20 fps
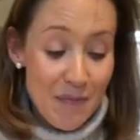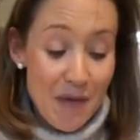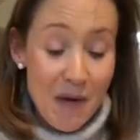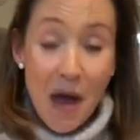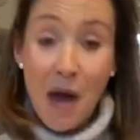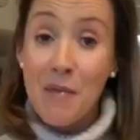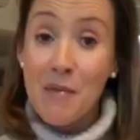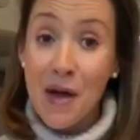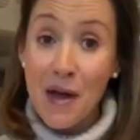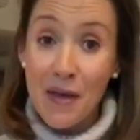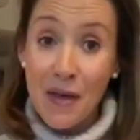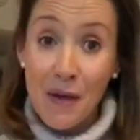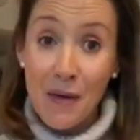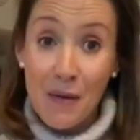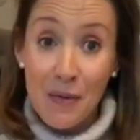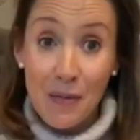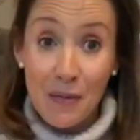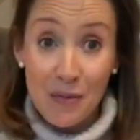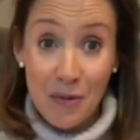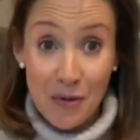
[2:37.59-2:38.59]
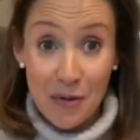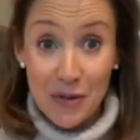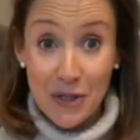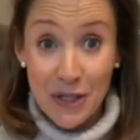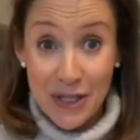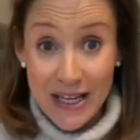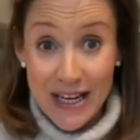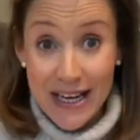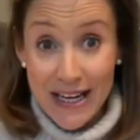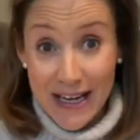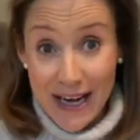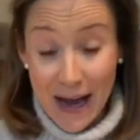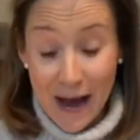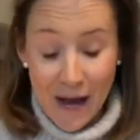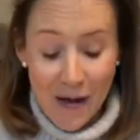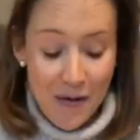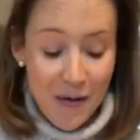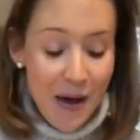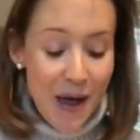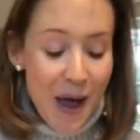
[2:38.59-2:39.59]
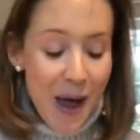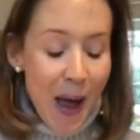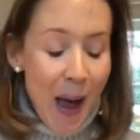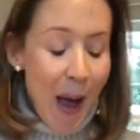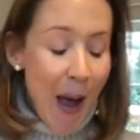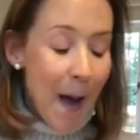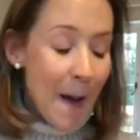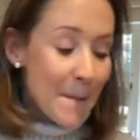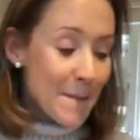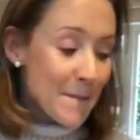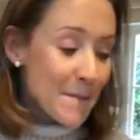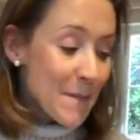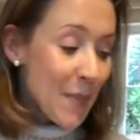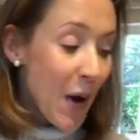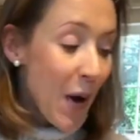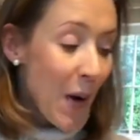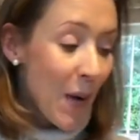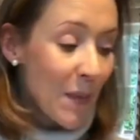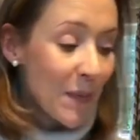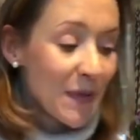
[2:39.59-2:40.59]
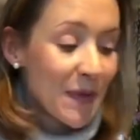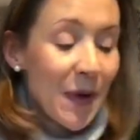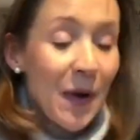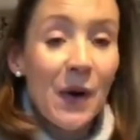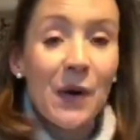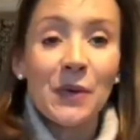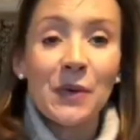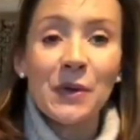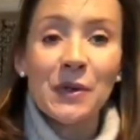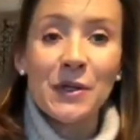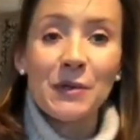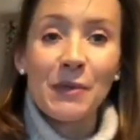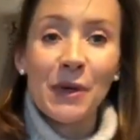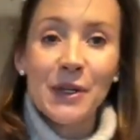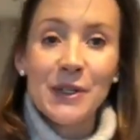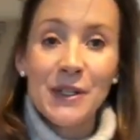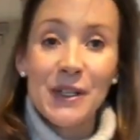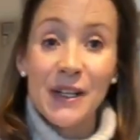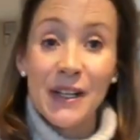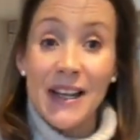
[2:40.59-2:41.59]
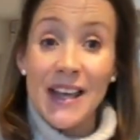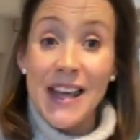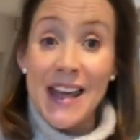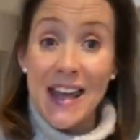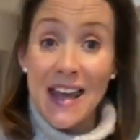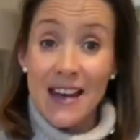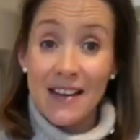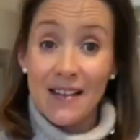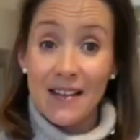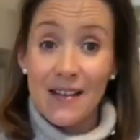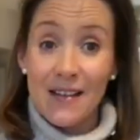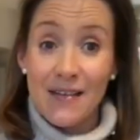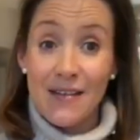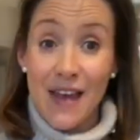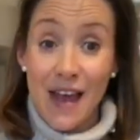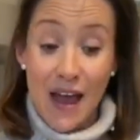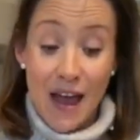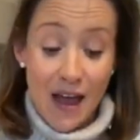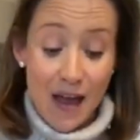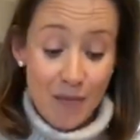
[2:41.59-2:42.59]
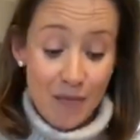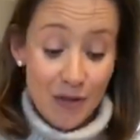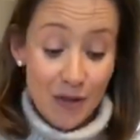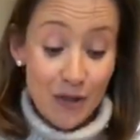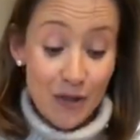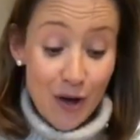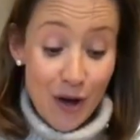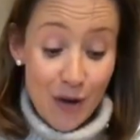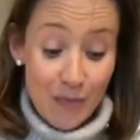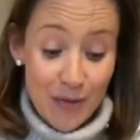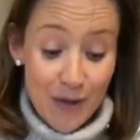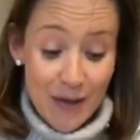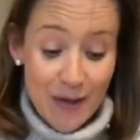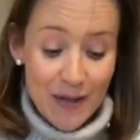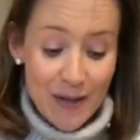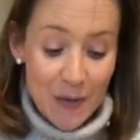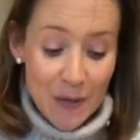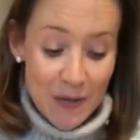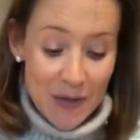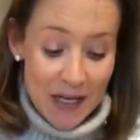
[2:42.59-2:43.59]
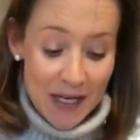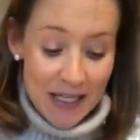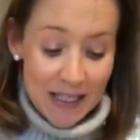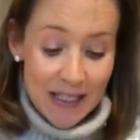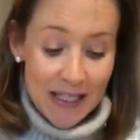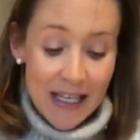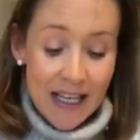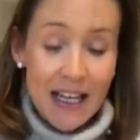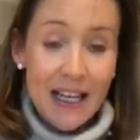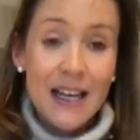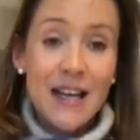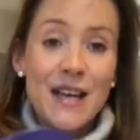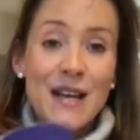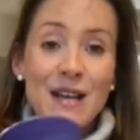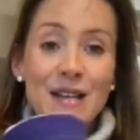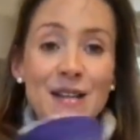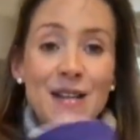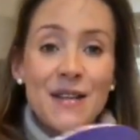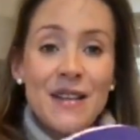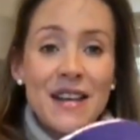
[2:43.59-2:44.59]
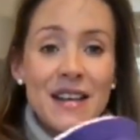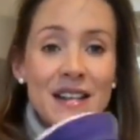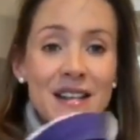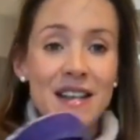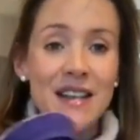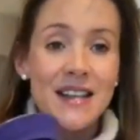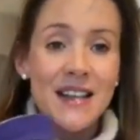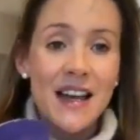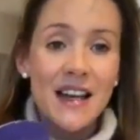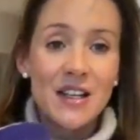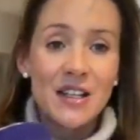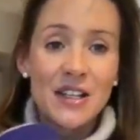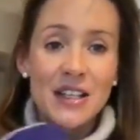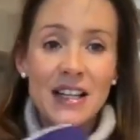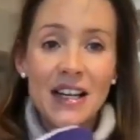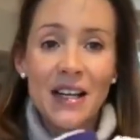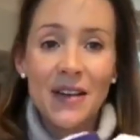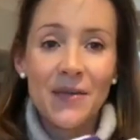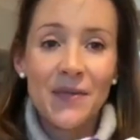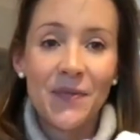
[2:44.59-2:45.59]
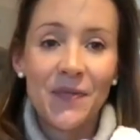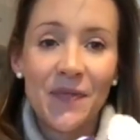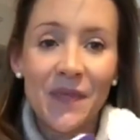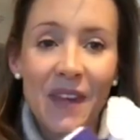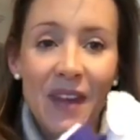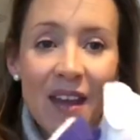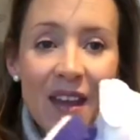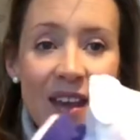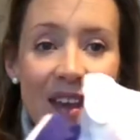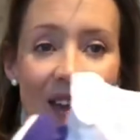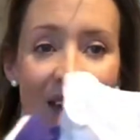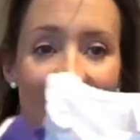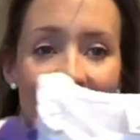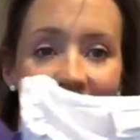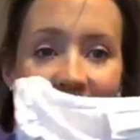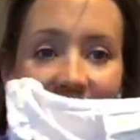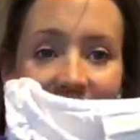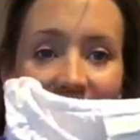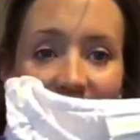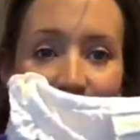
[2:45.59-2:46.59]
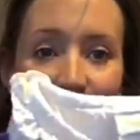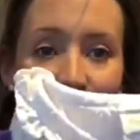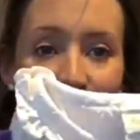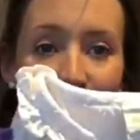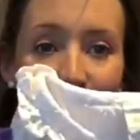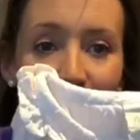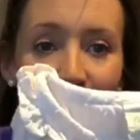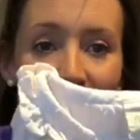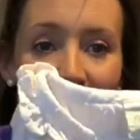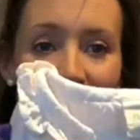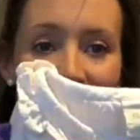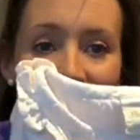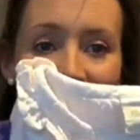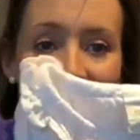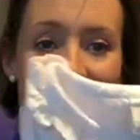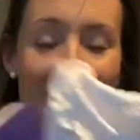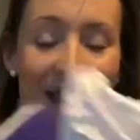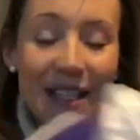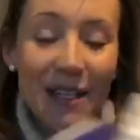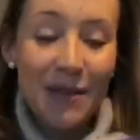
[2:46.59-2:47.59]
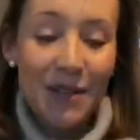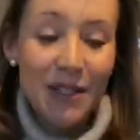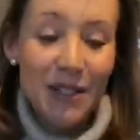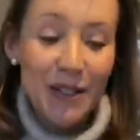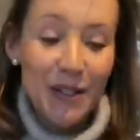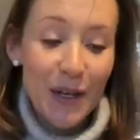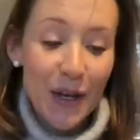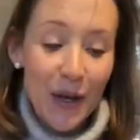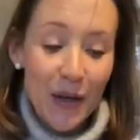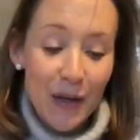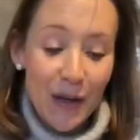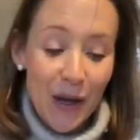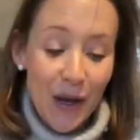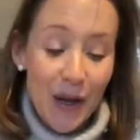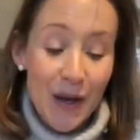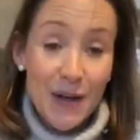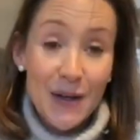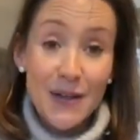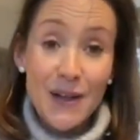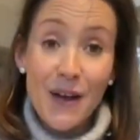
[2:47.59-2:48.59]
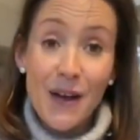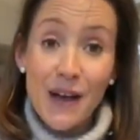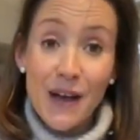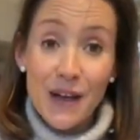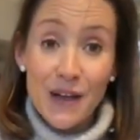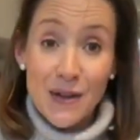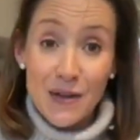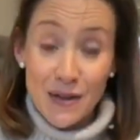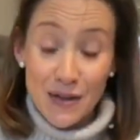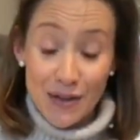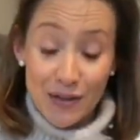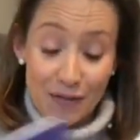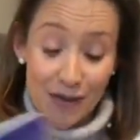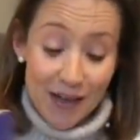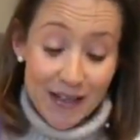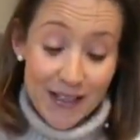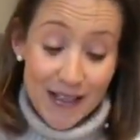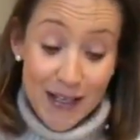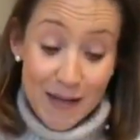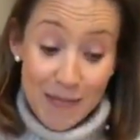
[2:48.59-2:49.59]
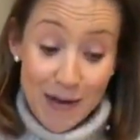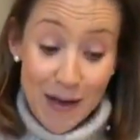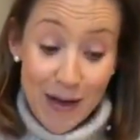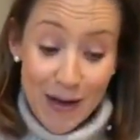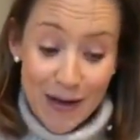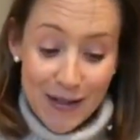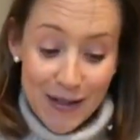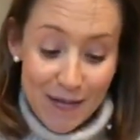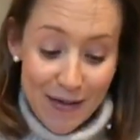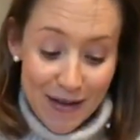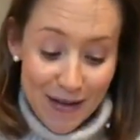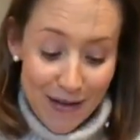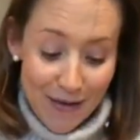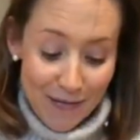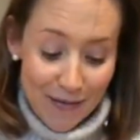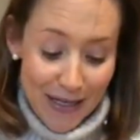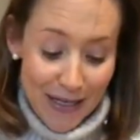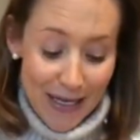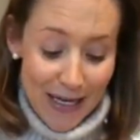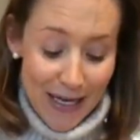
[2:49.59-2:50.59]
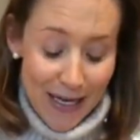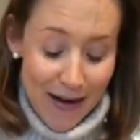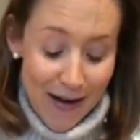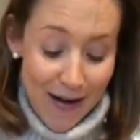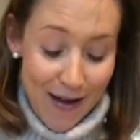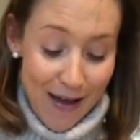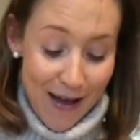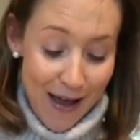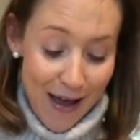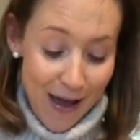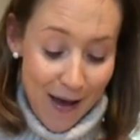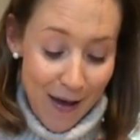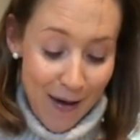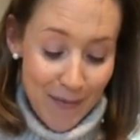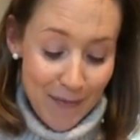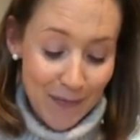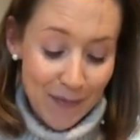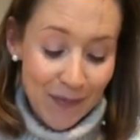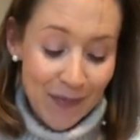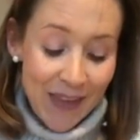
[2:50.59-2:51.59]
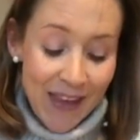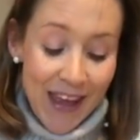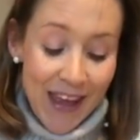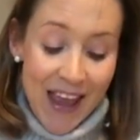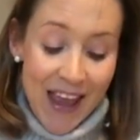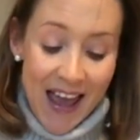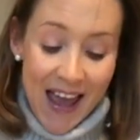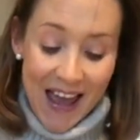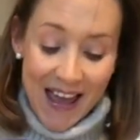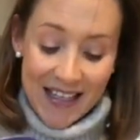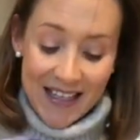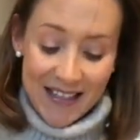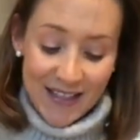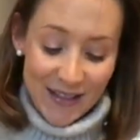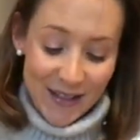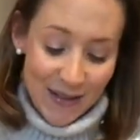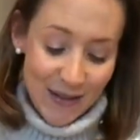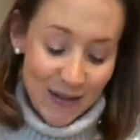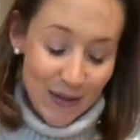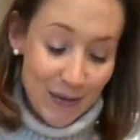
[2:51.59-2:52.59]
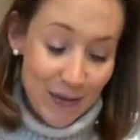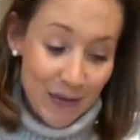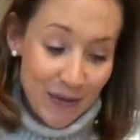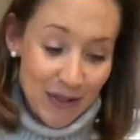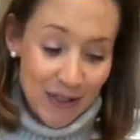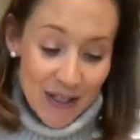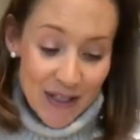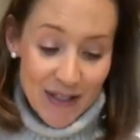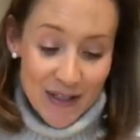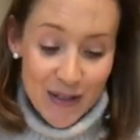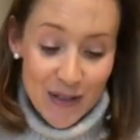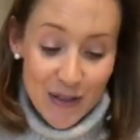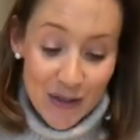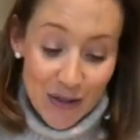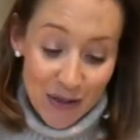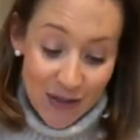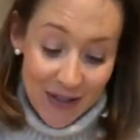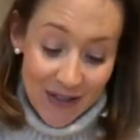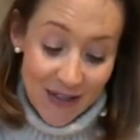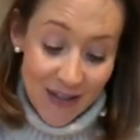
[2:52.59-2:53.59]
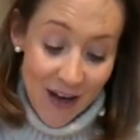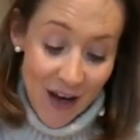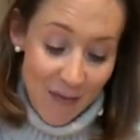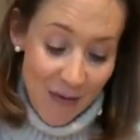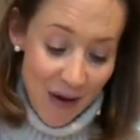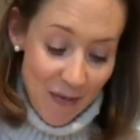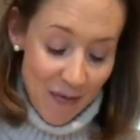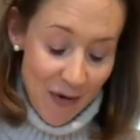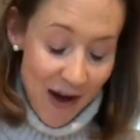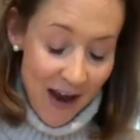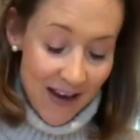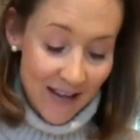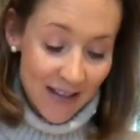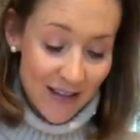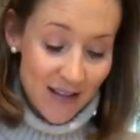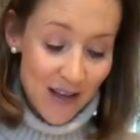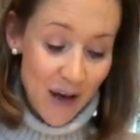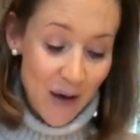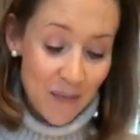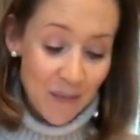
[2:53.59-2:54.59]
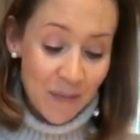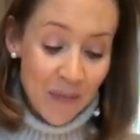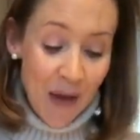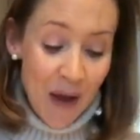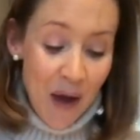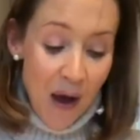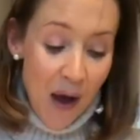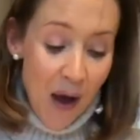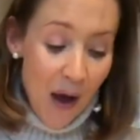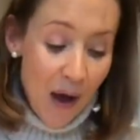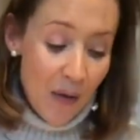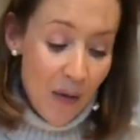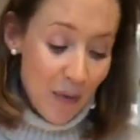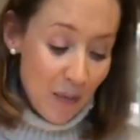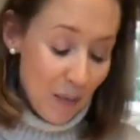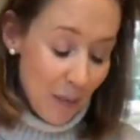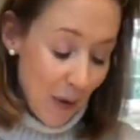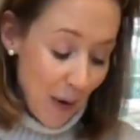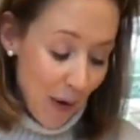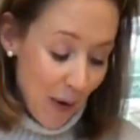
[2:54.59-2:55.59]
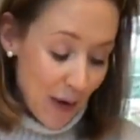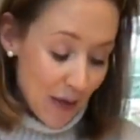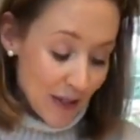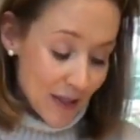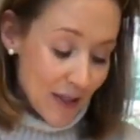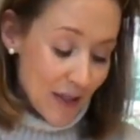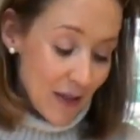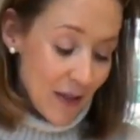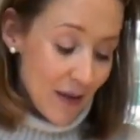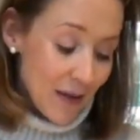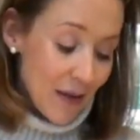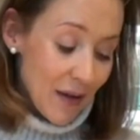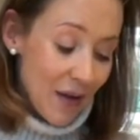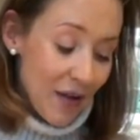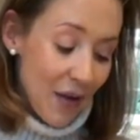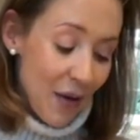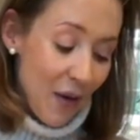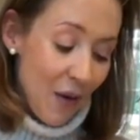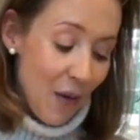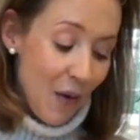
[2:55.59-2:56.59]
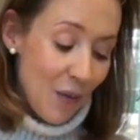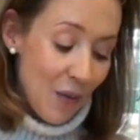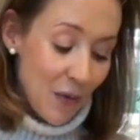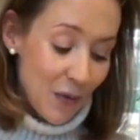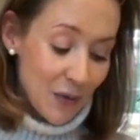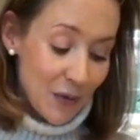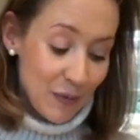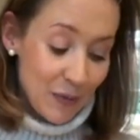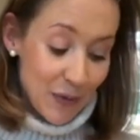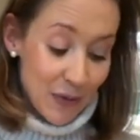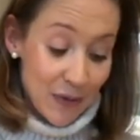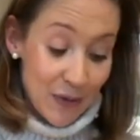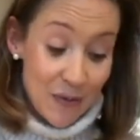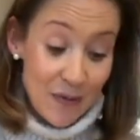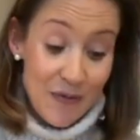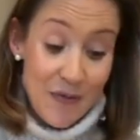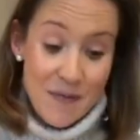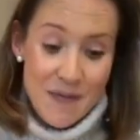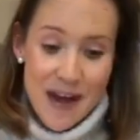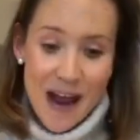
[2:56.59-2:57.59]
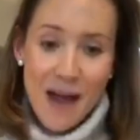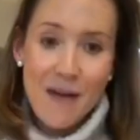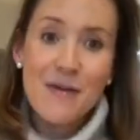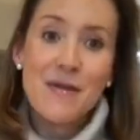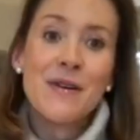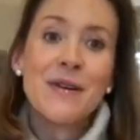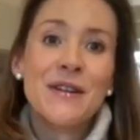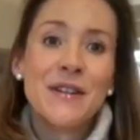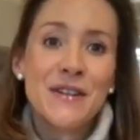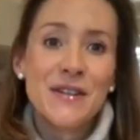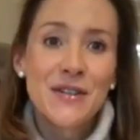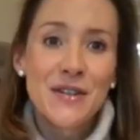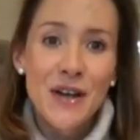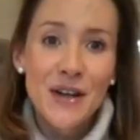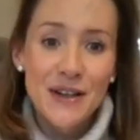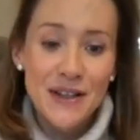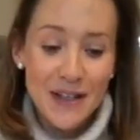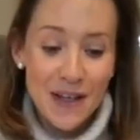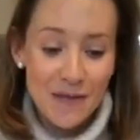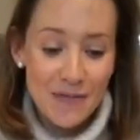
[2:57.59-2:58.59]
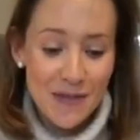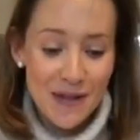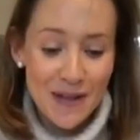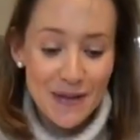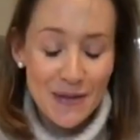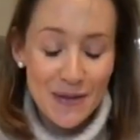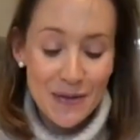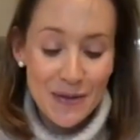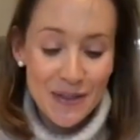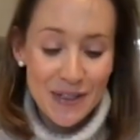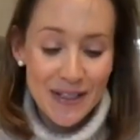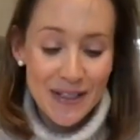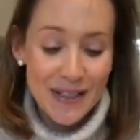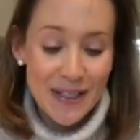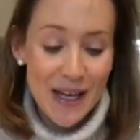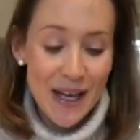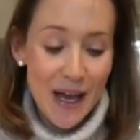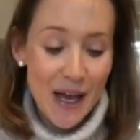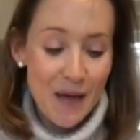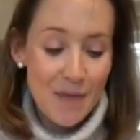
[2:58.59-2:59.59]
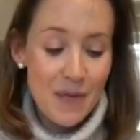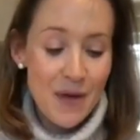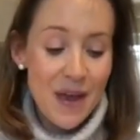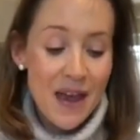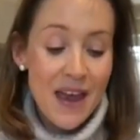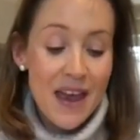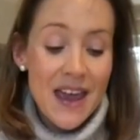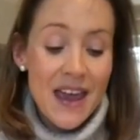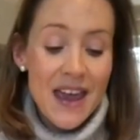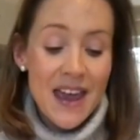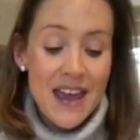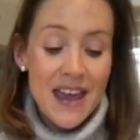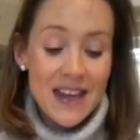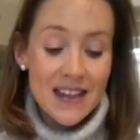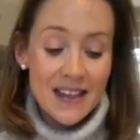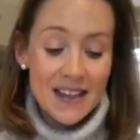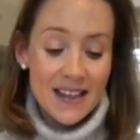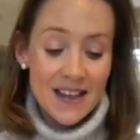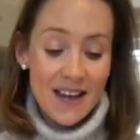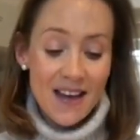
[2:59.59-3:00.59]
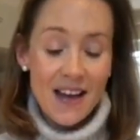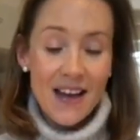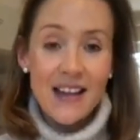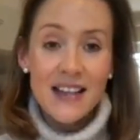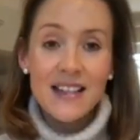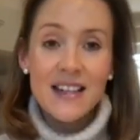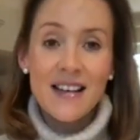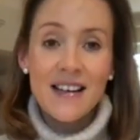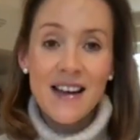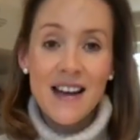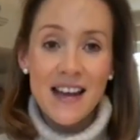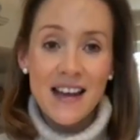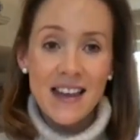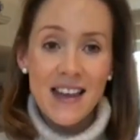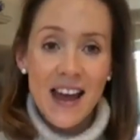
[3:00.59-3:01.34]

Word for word: her mother or she now um, pops a hot water bottle in their pajamas or nightie. So this is actually Sleepy Cozy nightie, which is Coco's. I used to run Sleepy Cozy with lovely Nina, um, and it's just a gorgeous children's nightwear brand. So I would put the hot water bottle from now on, Charlotte's given me this gorgeous tip, inside like